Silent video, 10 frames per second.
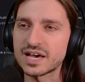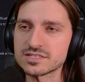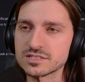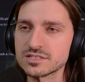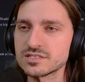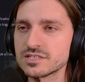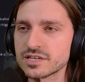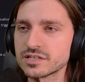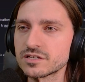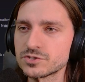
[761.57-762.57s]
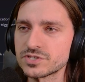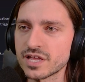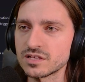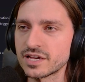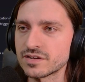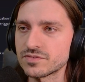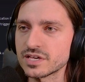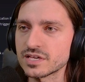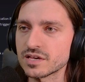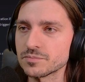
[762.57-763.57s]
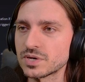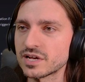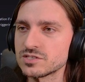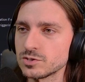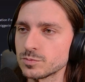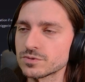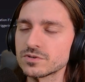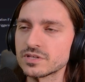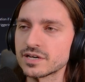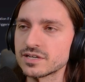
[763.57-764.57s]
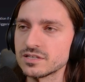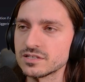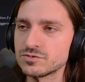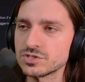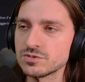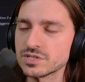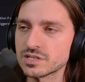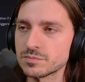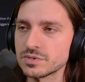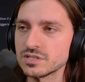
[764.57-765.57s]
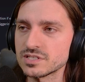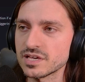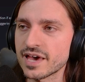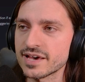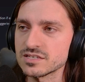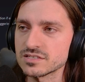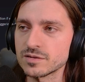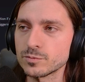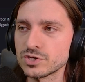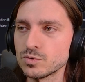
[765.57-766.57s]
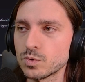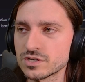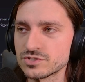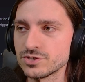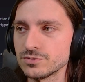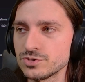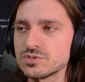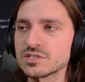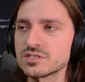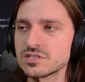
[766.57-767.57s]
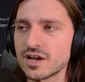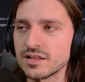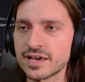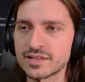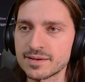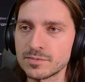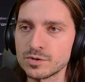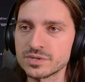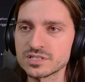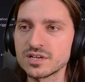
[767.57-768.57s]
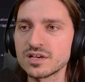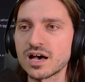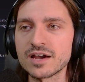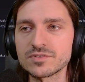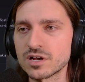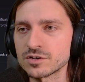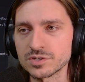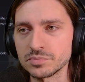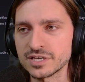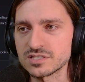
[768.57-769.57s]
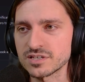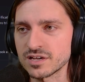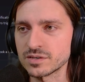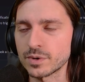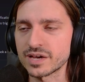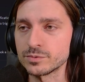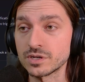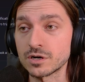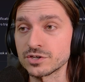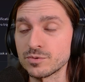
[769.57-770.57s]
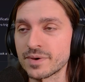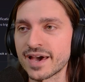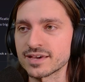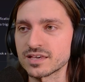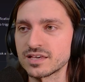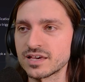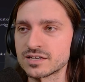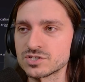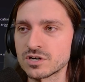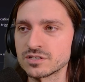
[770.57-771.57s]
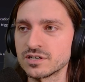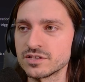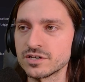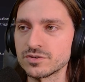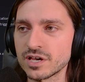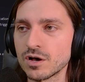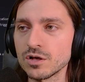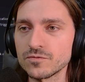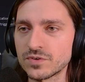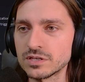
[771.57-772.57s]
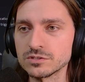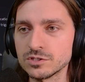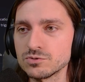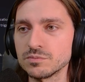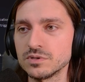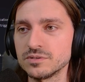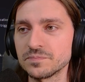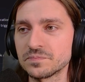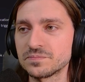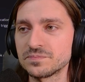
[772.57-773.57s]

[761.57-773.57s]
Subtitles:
Hasington says, I can understand the line of thinking, but I still prefer the idea of just using an ability as and when you want to, choosing the style at that moment. I've not heard a playstyle that I would argue back at a Zargon, though. They all feel usable.